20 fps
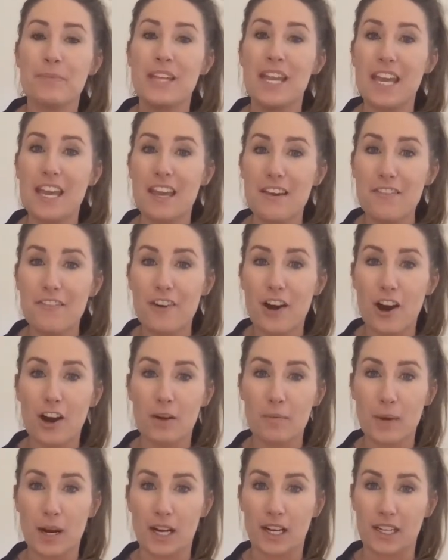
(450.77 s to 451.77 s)
if
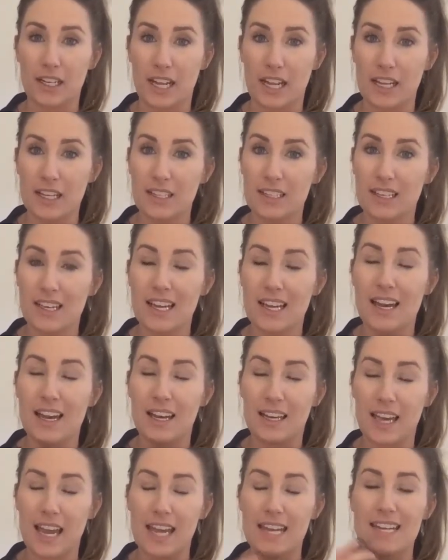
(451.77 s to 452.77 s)
our marketing,
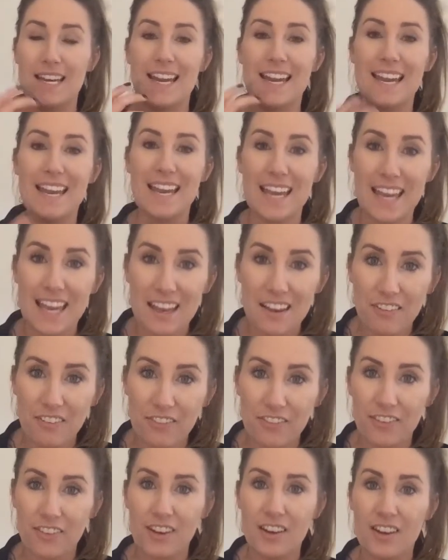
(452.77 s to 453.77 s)
again, if
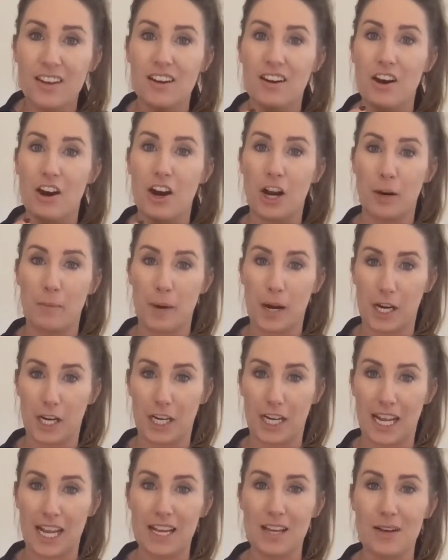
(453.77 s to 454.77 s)
our
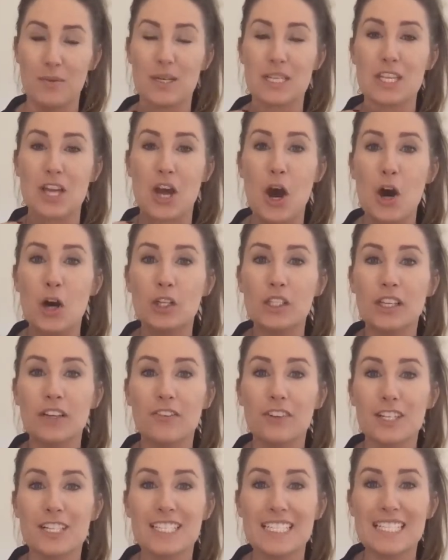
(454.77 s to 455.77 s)
marketing was only
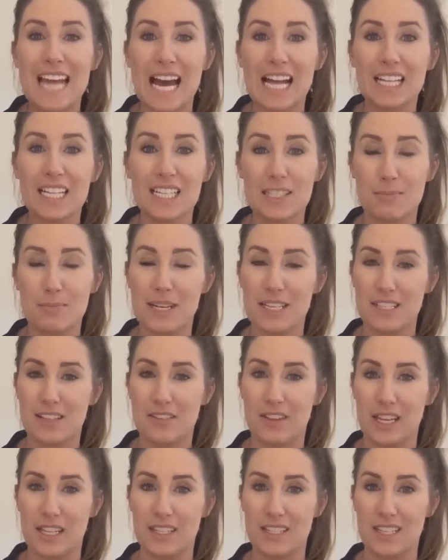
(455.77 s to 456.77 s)
for Dallas-based
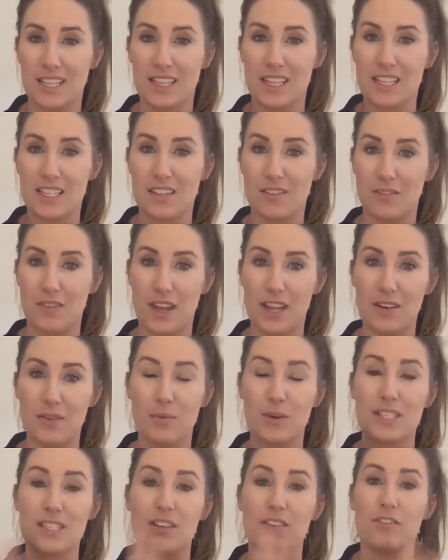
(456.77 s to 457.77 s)
events and this event
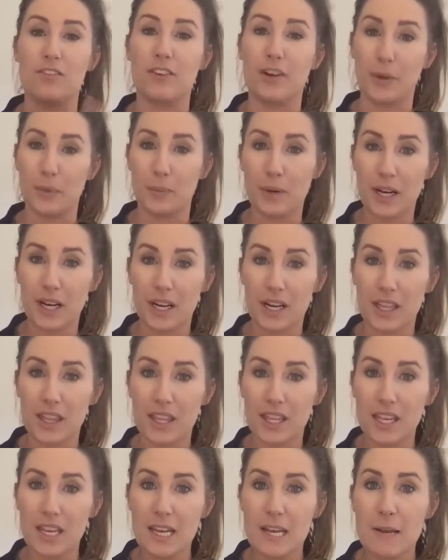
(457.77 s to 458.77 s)
was in Fort Worth,
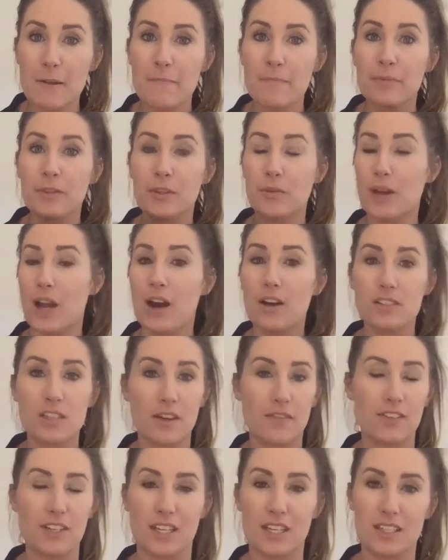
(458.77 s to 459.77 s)
we also
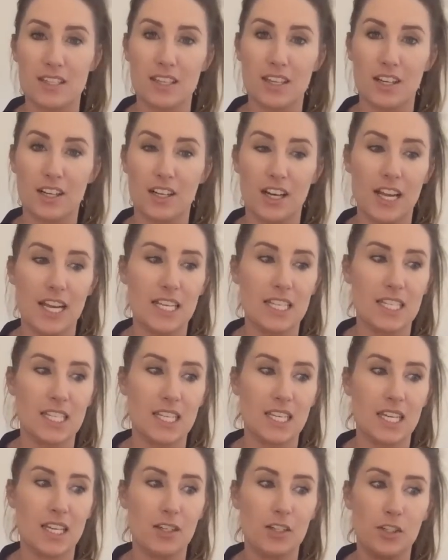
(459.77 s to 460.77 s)
have to consider, is
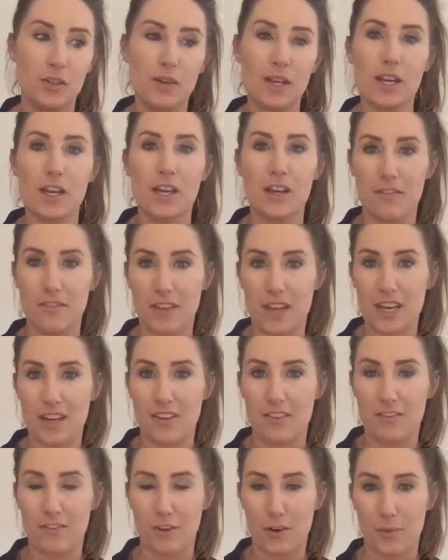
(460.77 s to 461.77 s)
doing an event
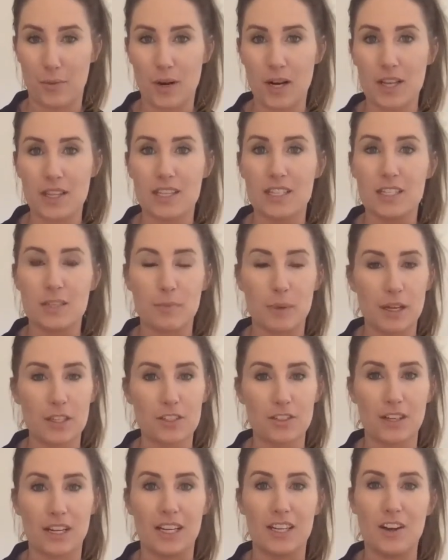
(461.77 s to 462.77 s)
in Fort Worth and
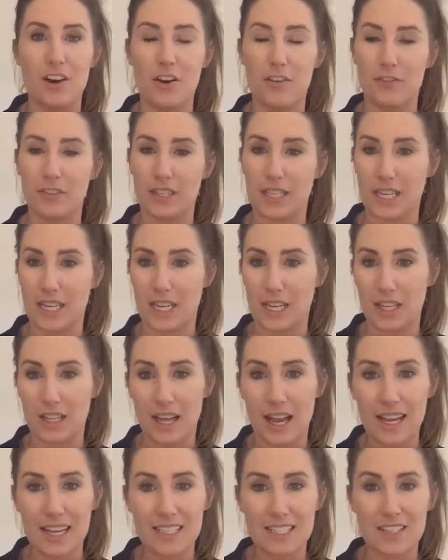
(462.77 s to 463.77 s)
sponsoring and hopefully getting
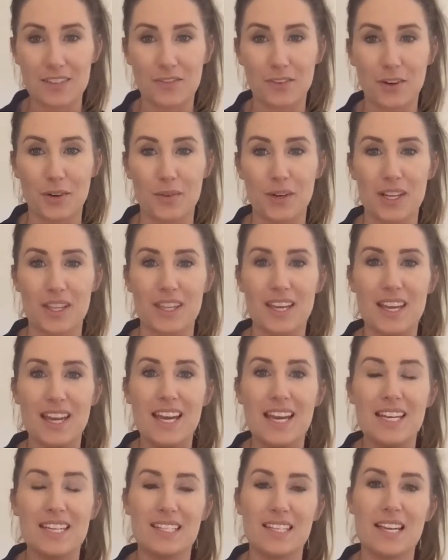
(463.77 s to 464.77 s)
clients in Fort Worth,
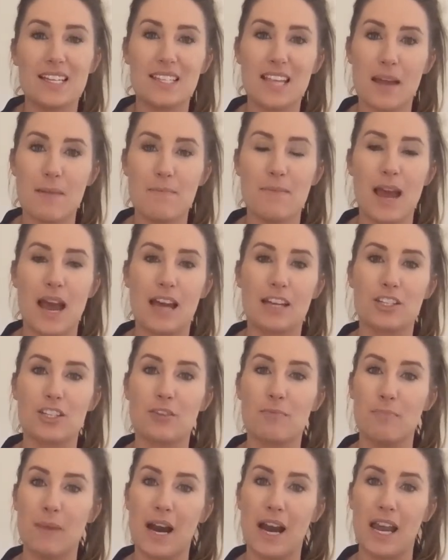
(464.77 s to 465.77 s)
does that match
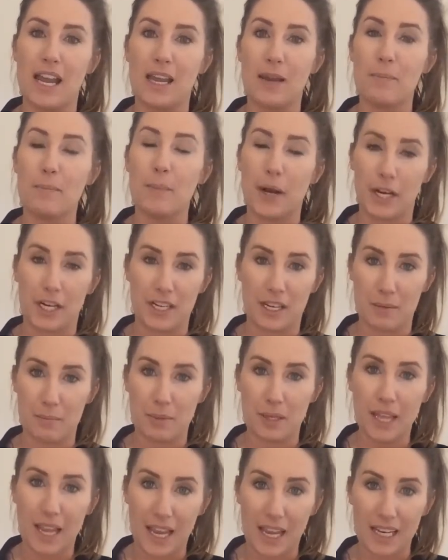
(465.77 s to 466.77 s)
my marketing
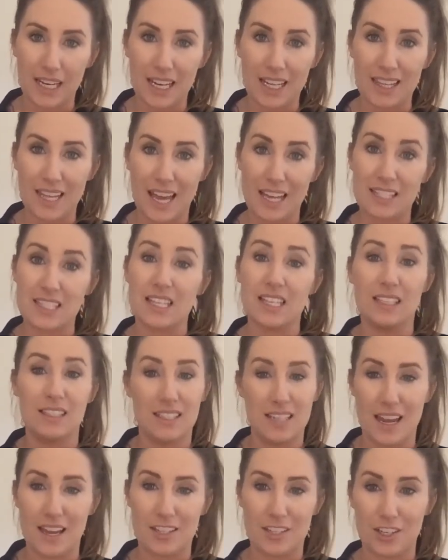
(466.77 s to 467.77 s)
plan? And that's a
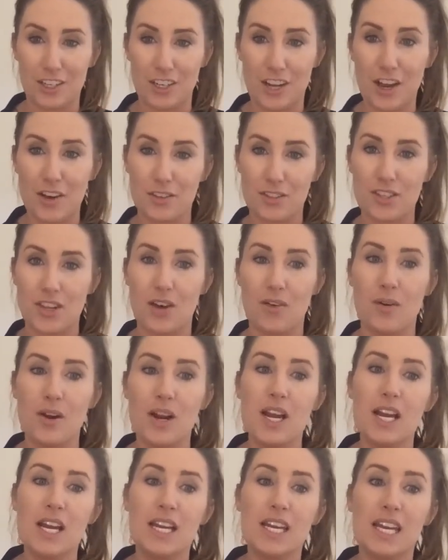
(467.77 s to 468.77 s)
yes or no. So
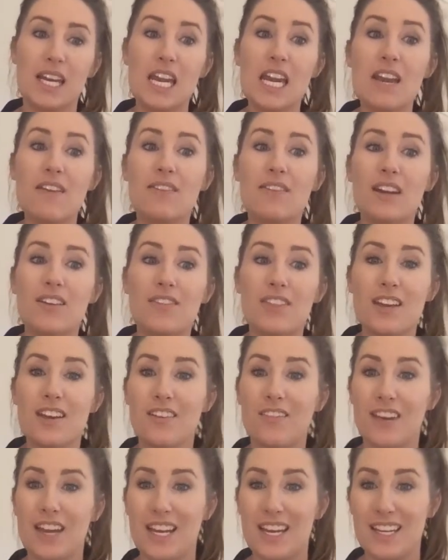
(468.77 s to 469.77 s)
even if the
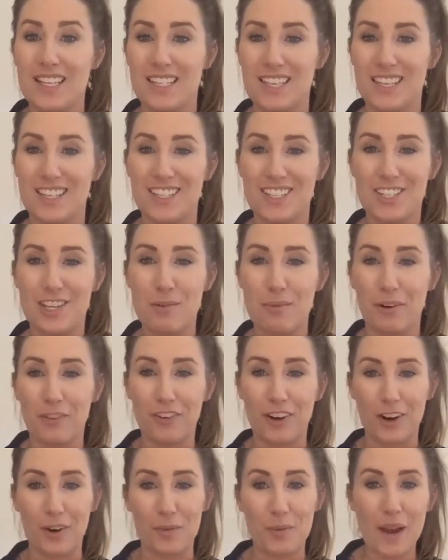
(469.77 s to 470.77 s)
event isn't super
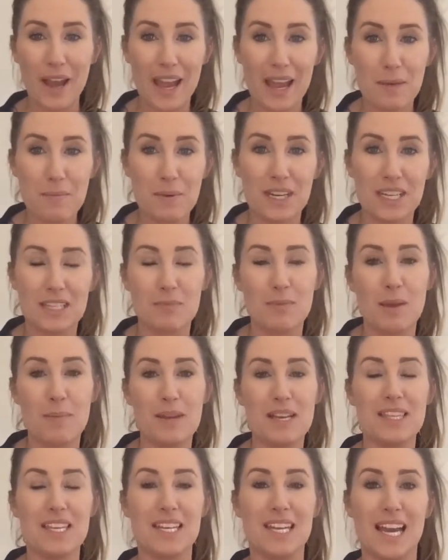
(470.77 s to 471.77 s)
far away, but it's
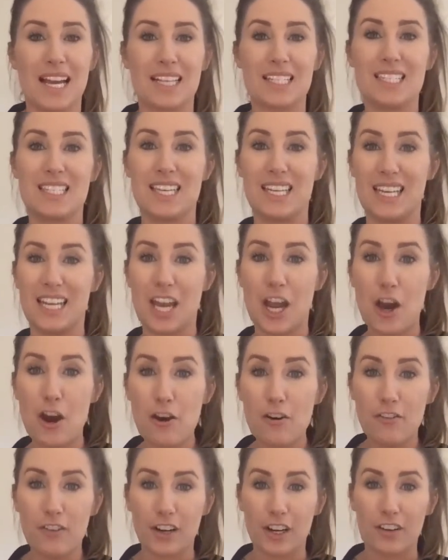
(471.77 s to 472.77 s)
maybe in the next city
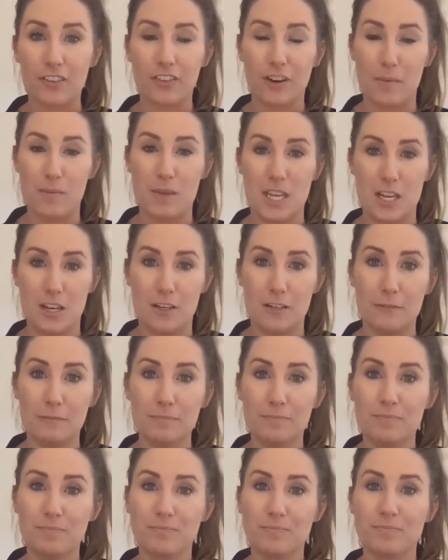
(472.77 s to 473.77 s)
over from
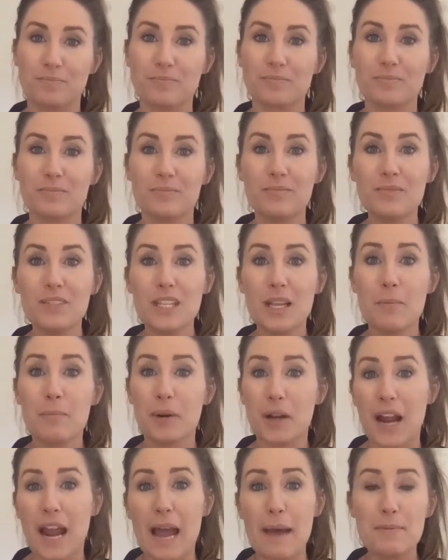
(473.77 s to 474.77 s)
you,
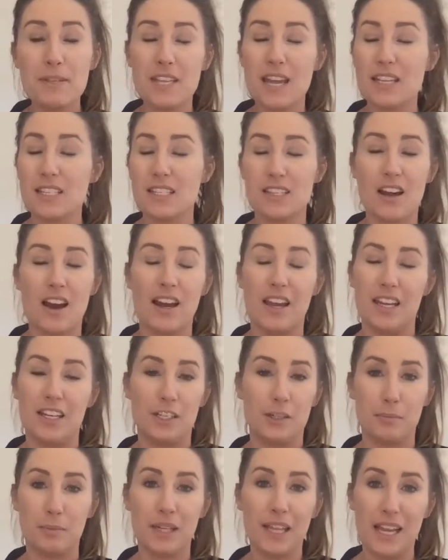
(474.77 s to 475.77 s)
perhaps that's not in
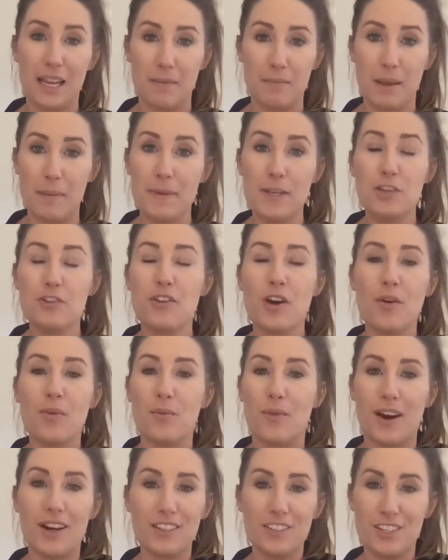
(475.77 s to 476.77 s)
your plan. Maybe you
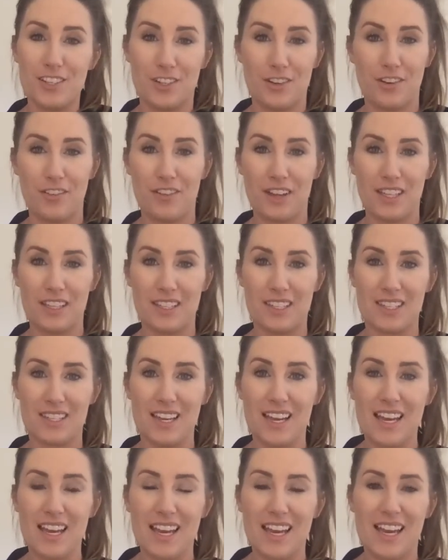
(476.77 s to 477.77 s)
don't want to do events
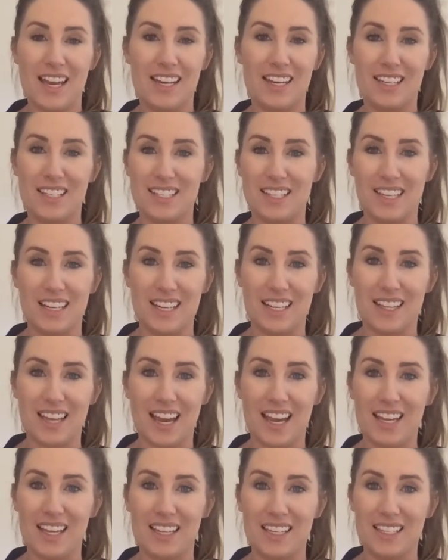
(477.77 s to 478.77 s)
in a city
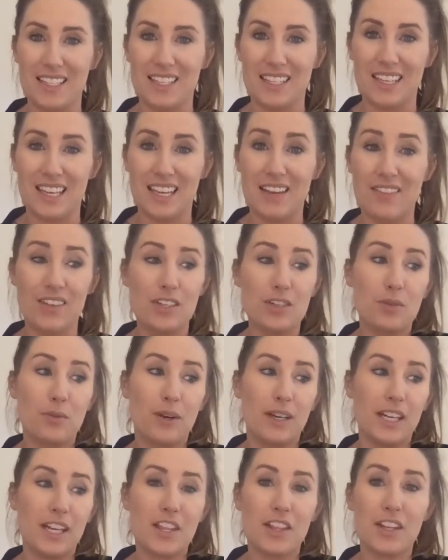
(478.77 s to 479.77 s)
that is even 20,